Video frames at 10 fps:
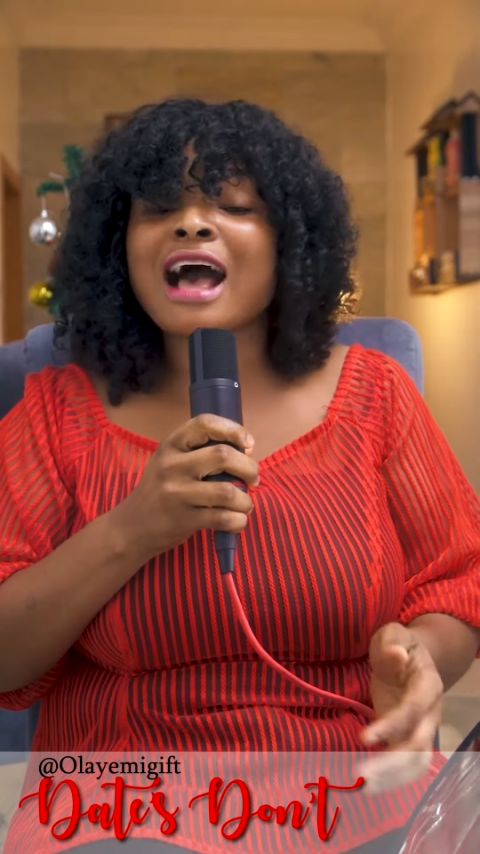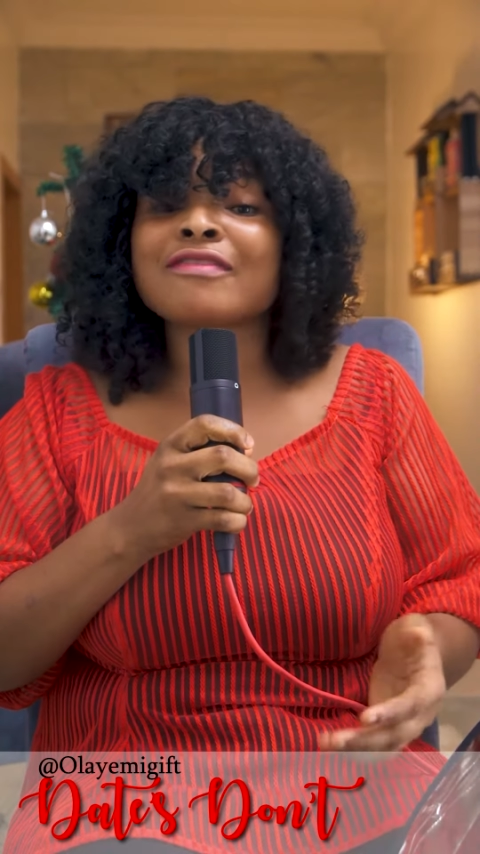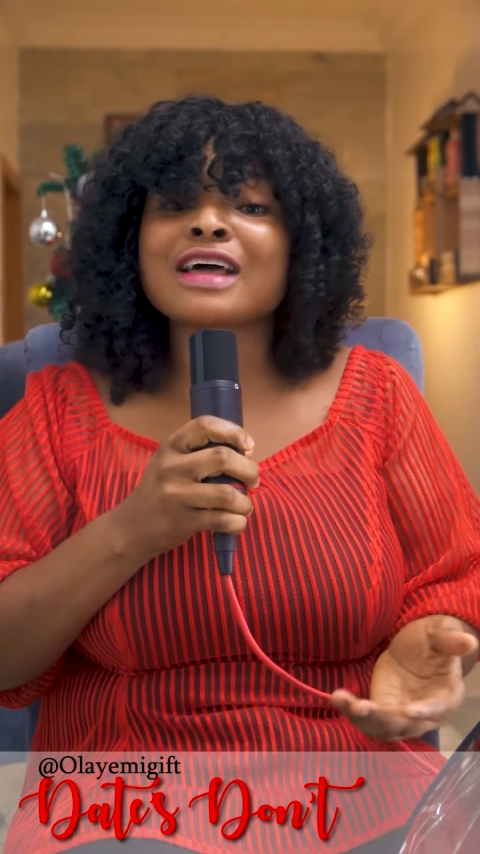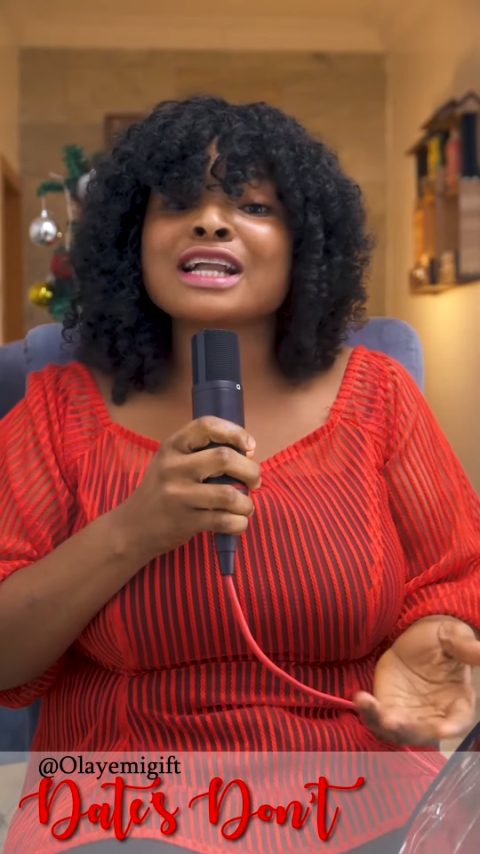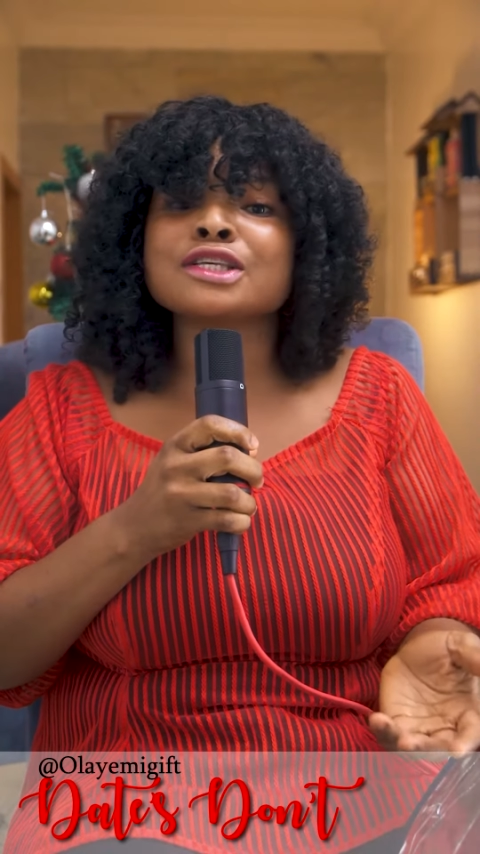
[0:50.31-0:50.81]

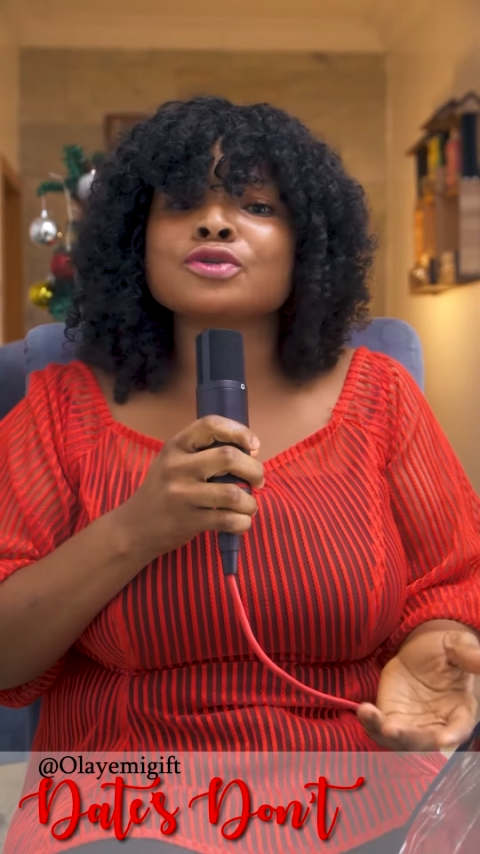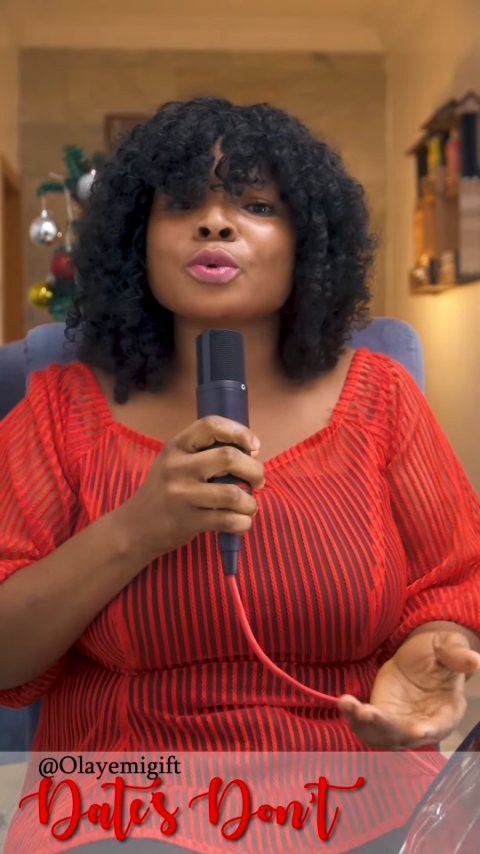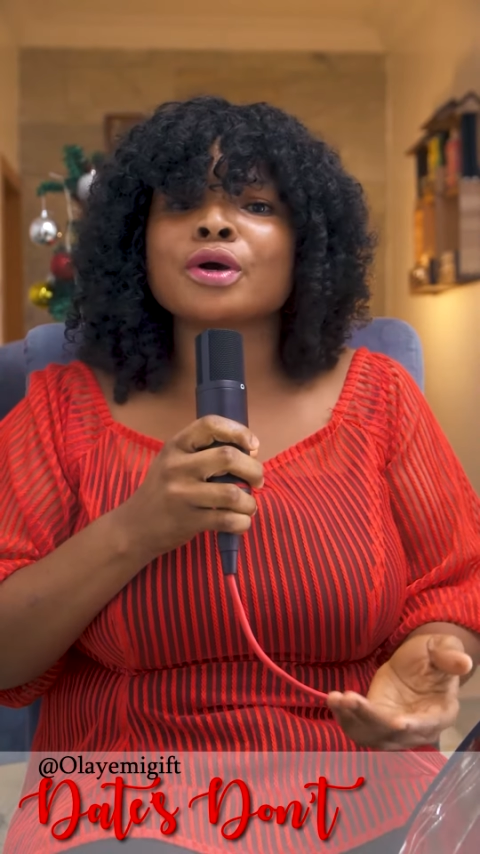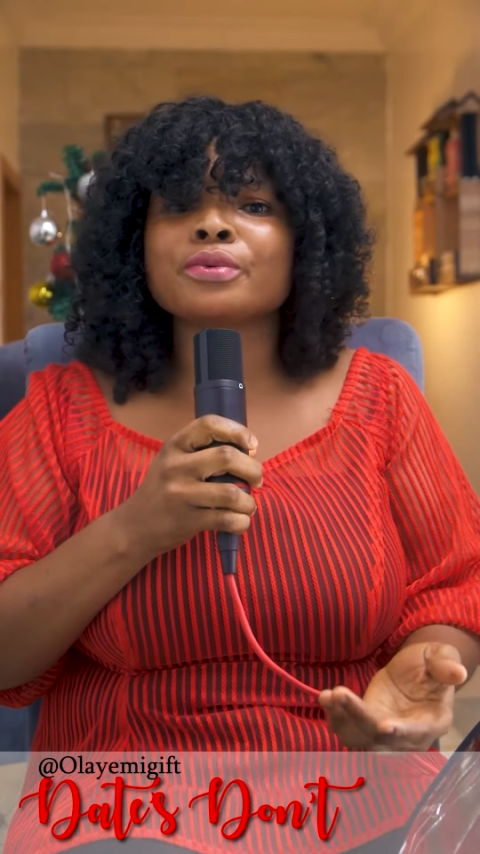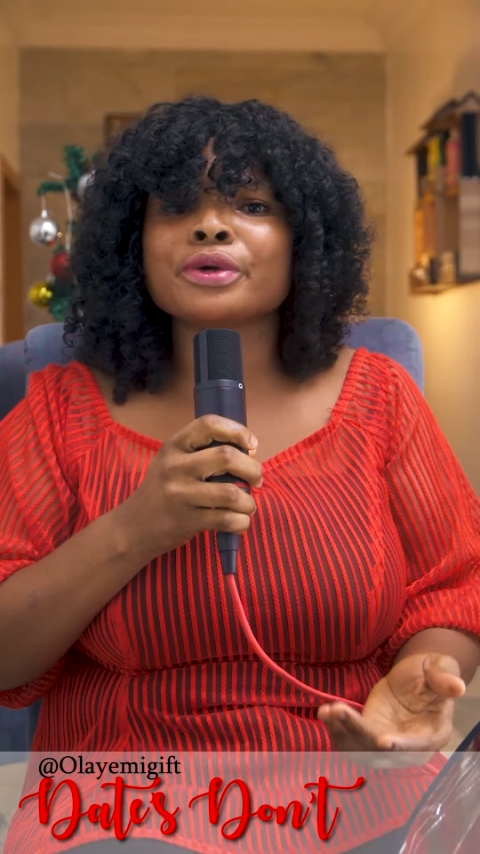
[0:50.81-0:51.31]
After this
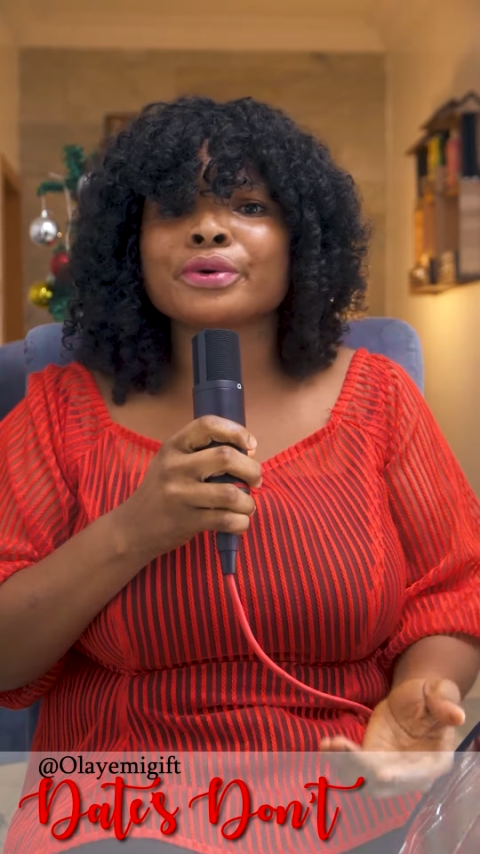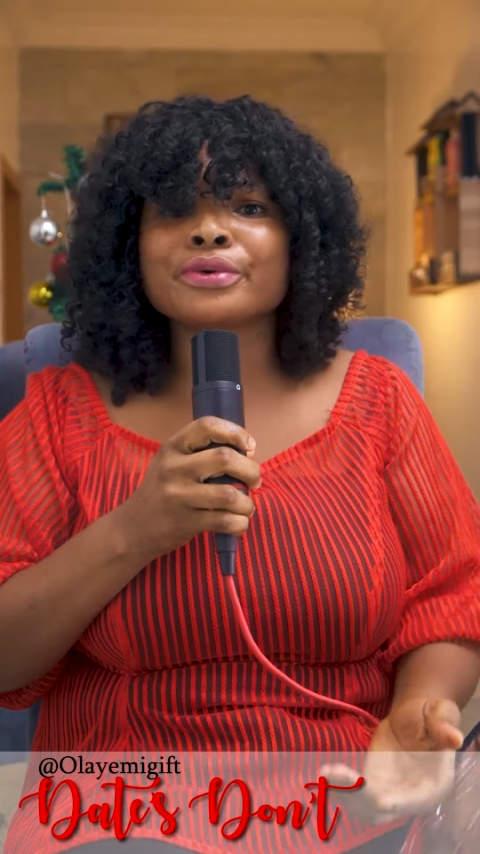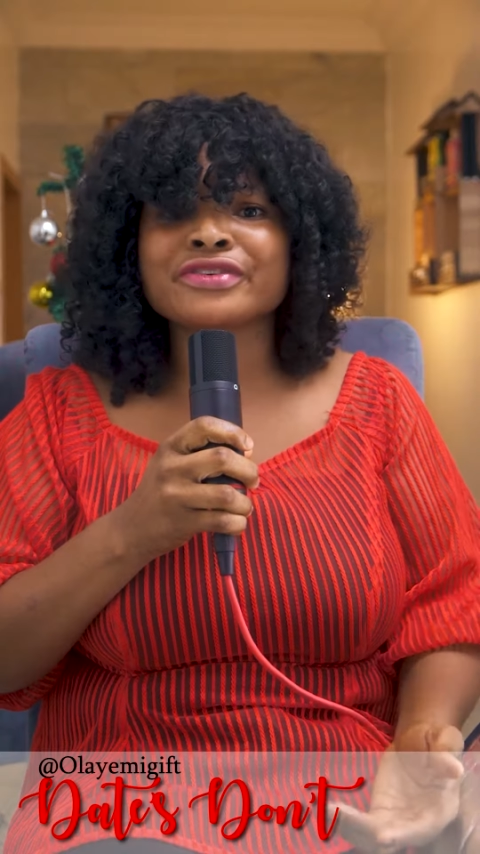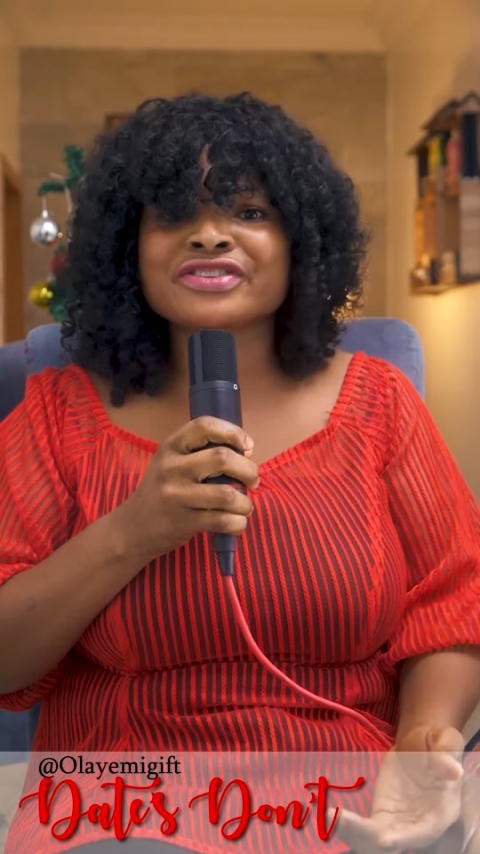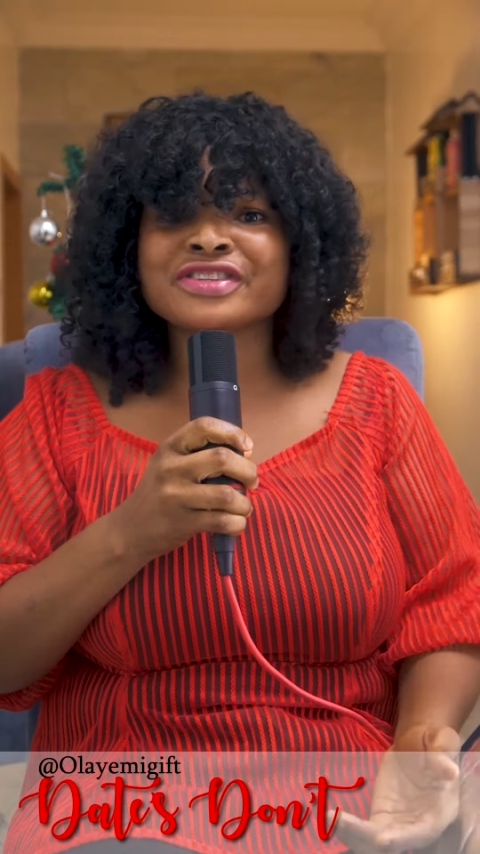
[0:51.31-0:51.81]
word, we go
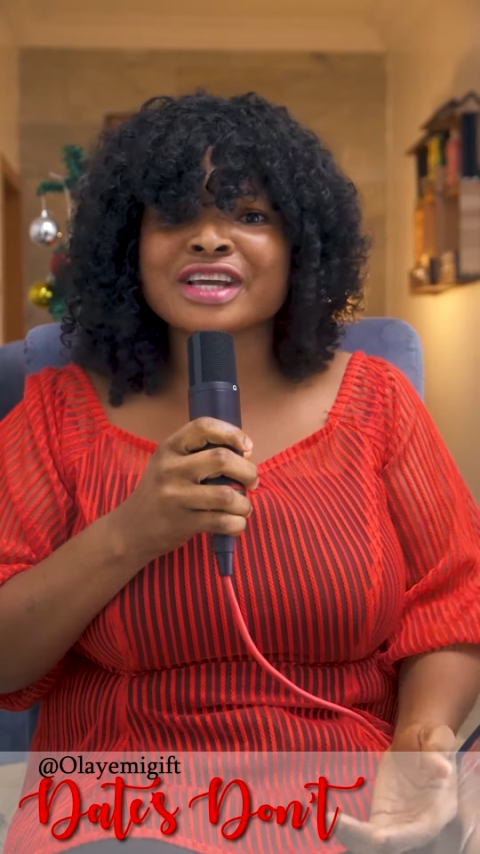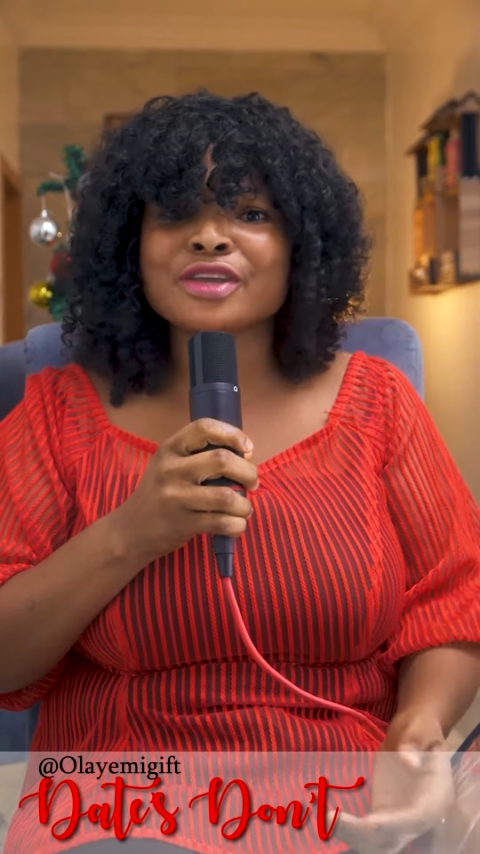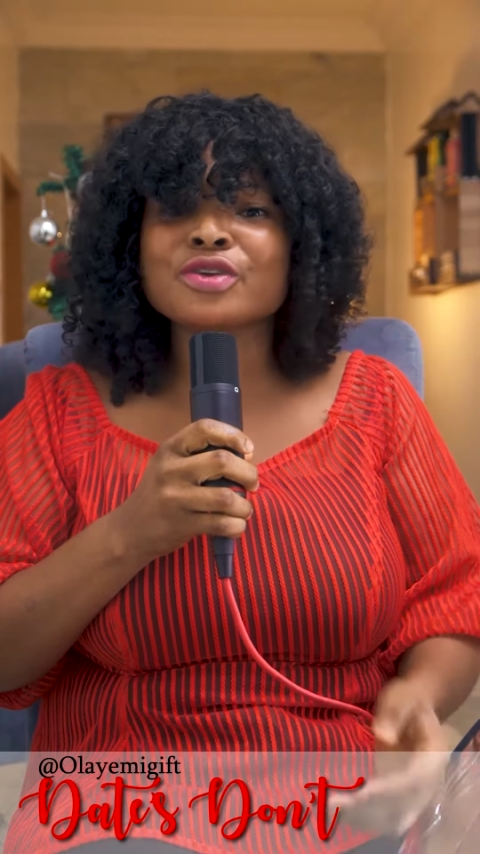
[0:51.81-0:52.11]
reach there.